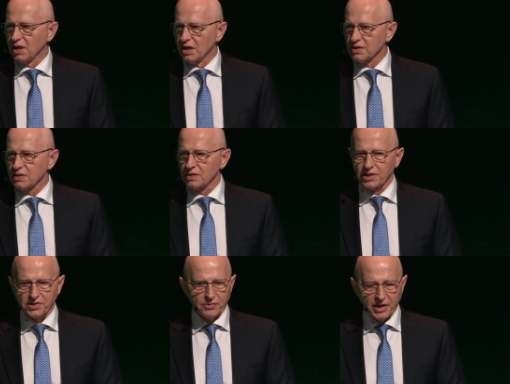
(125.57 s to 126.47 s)
us
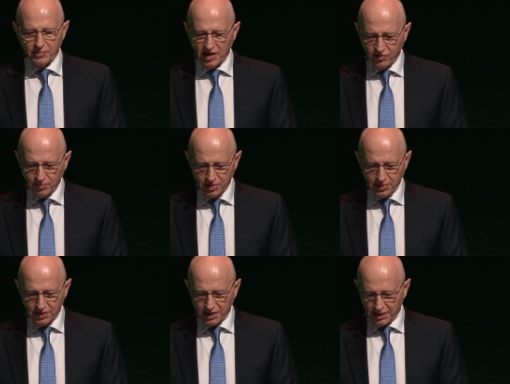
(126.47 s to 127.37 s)
such a great platform to
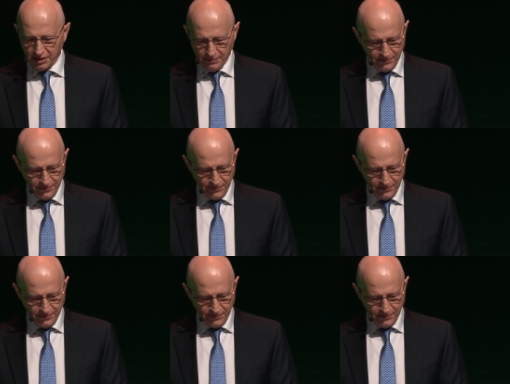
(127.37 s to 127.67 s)
be together.